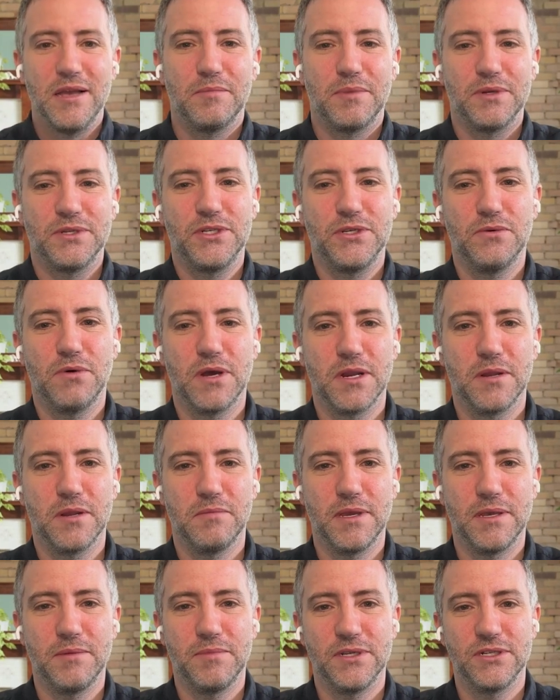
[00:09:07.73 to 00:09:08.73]
But do you want to
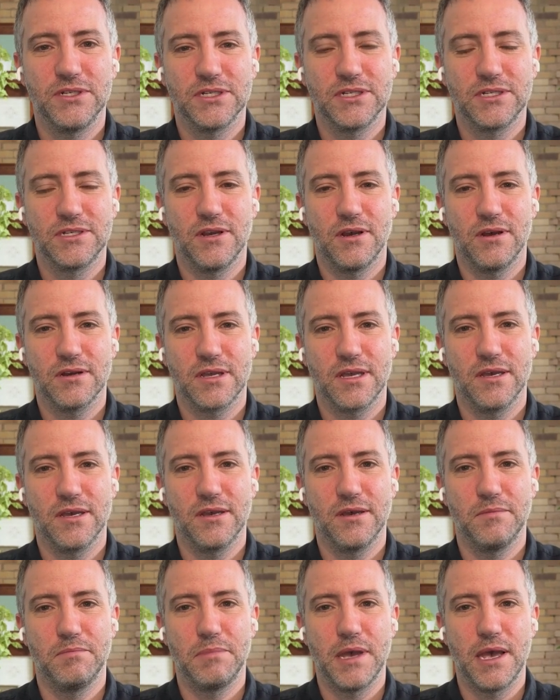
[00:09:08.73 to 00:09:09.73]
maybe just talk
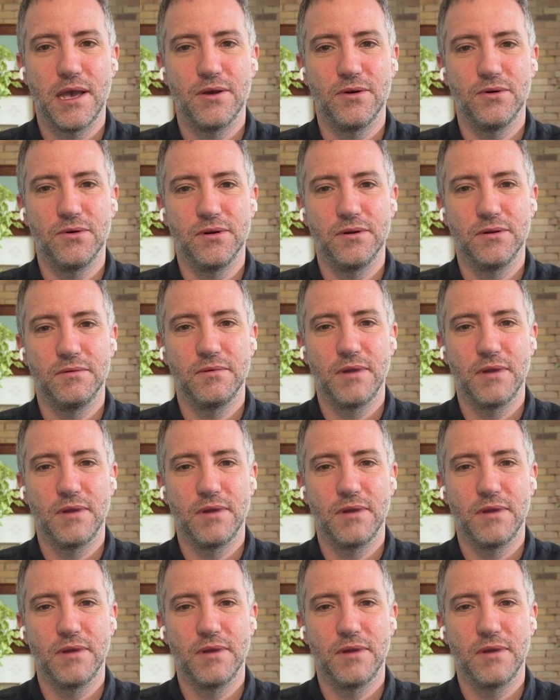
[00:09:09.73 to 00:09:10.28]
about